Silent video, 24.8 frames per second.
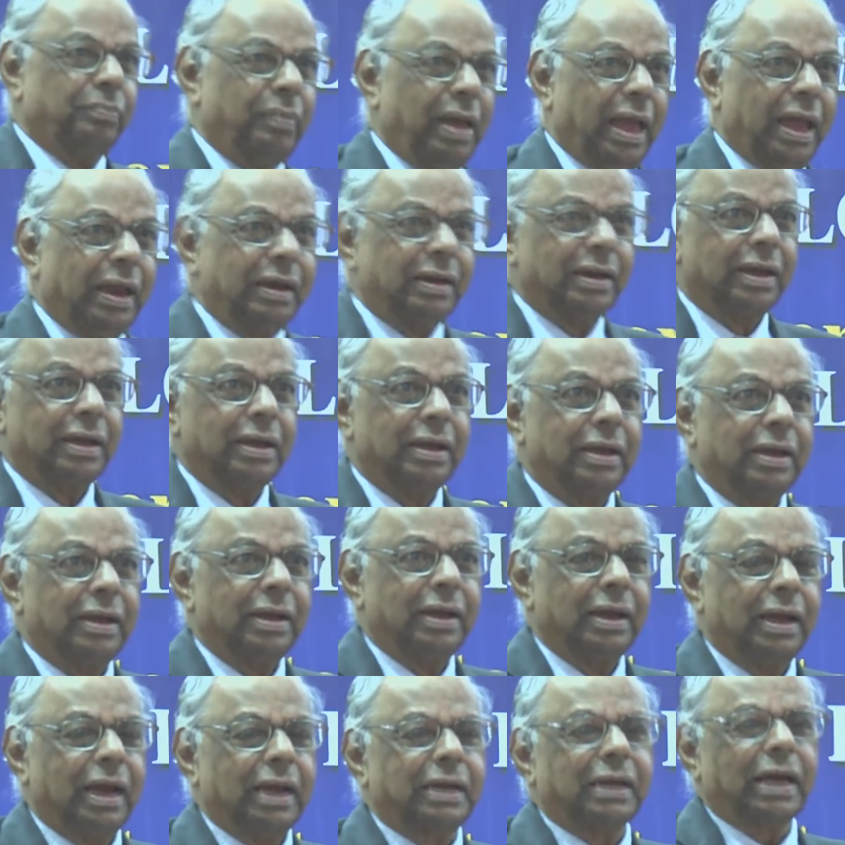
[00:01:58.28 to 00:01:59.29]
made,
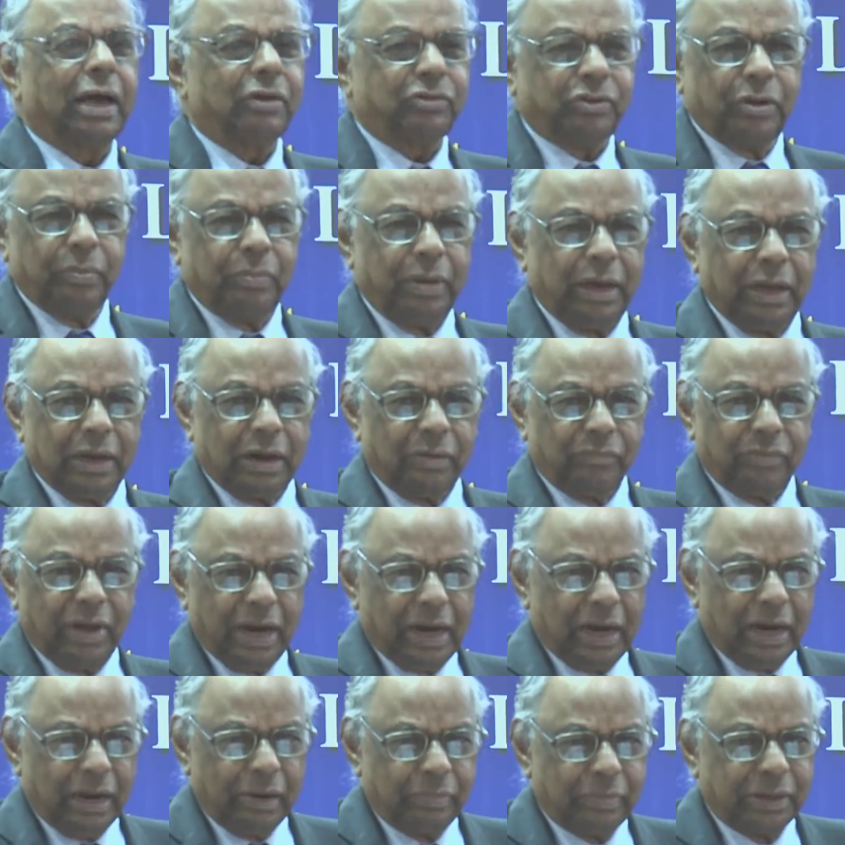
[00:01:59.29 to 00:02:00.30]
it has to be in a
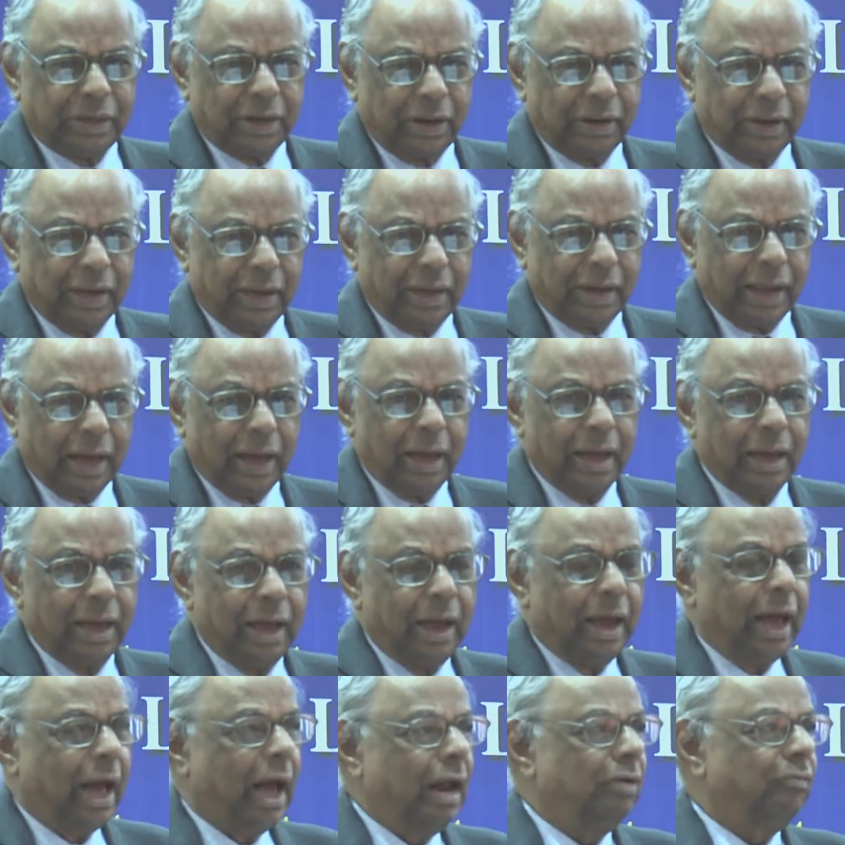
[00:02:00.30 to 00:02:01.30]
very limited area
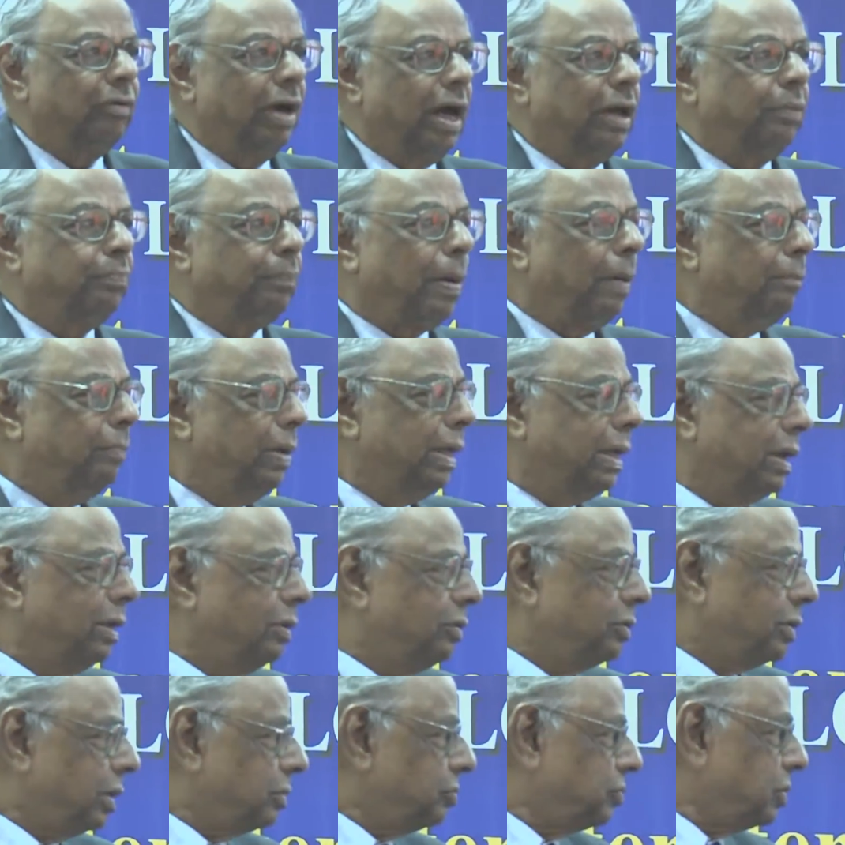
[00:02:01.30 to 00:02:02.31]
and where public
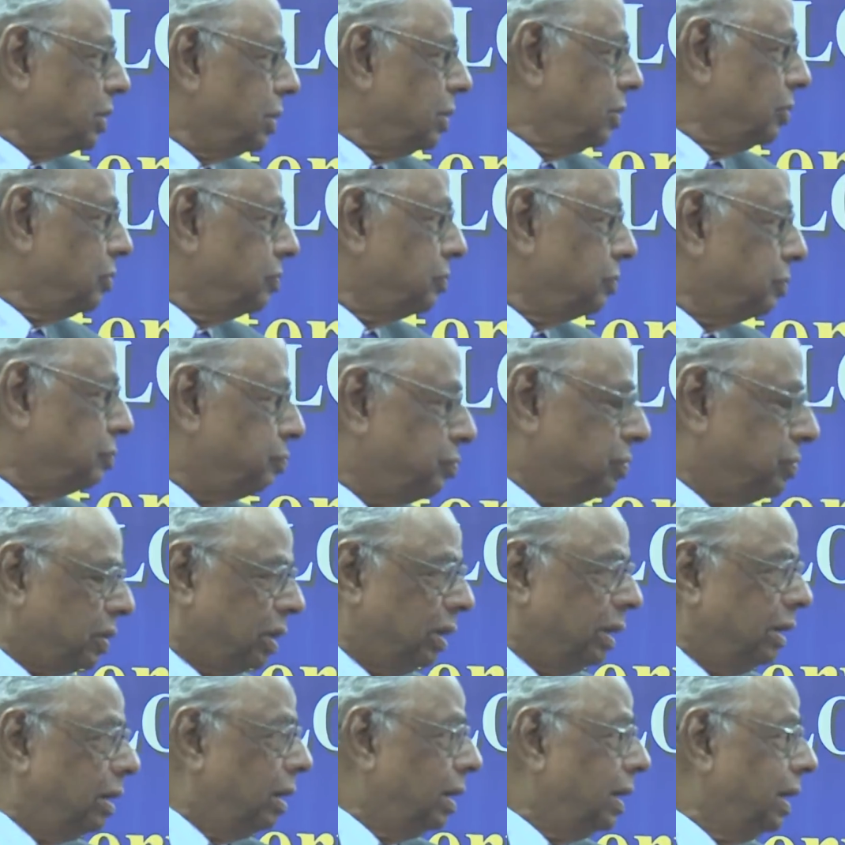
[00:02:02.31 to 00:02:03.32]
interest is
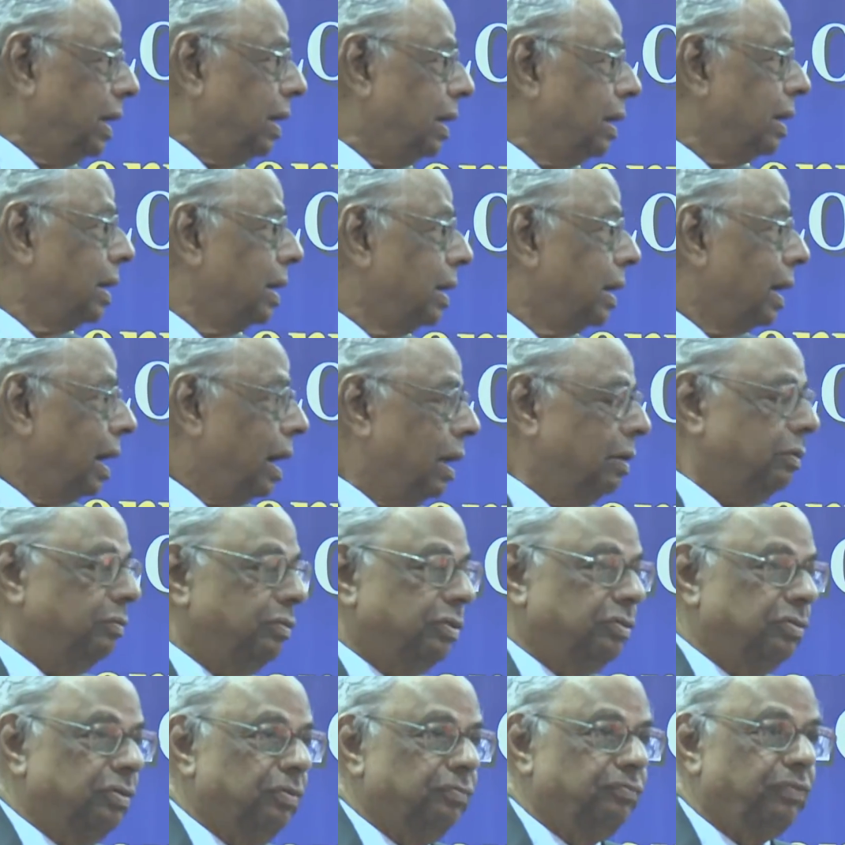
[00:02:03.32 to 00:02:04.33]
clearly
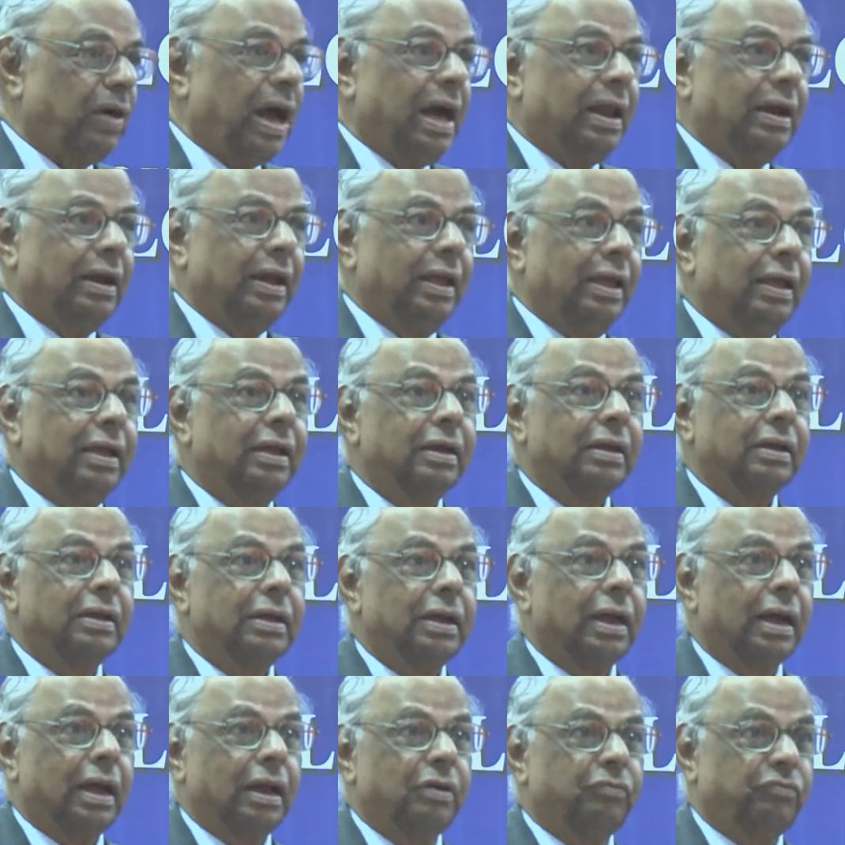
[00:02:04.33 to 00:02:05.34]
and fairly
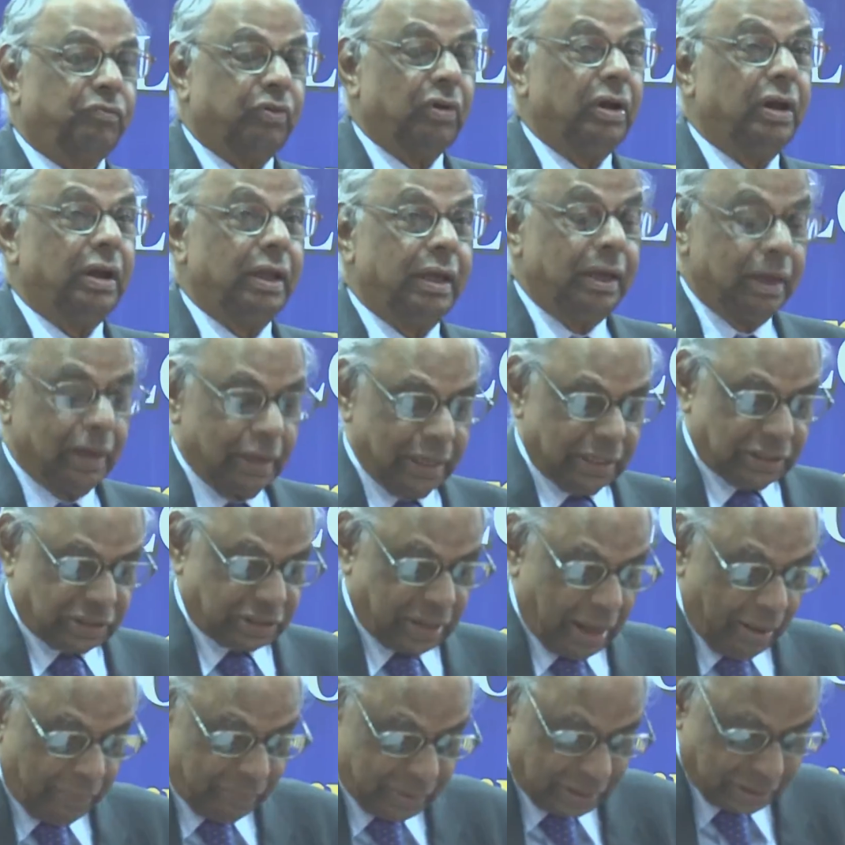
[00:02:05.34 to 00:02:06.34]
and fully
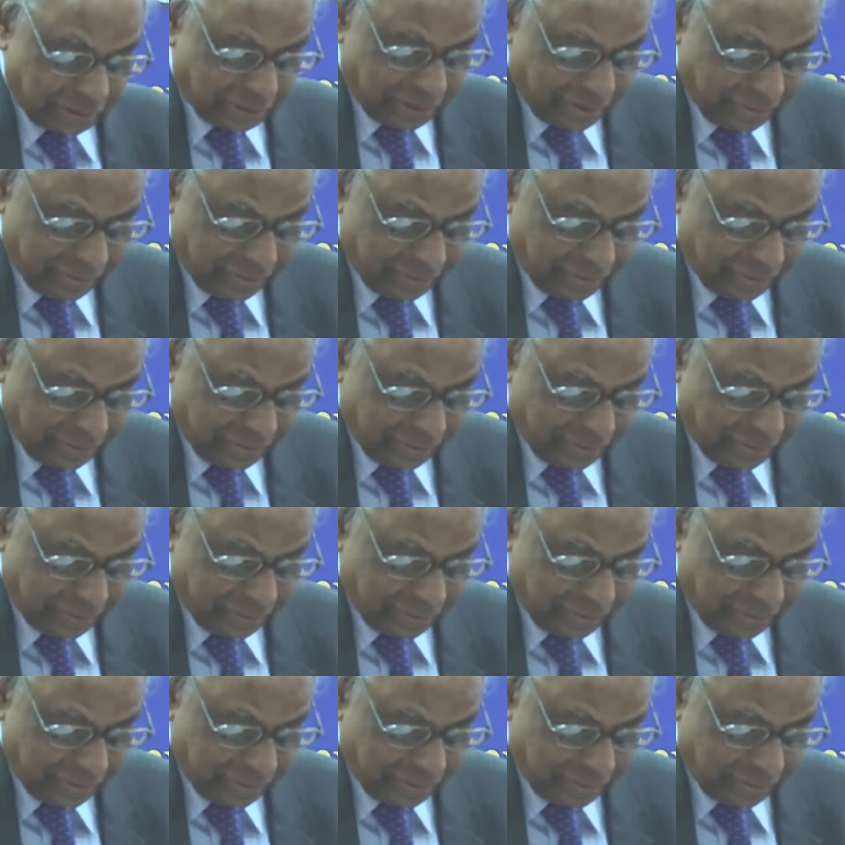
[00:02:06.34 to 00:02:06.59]
established.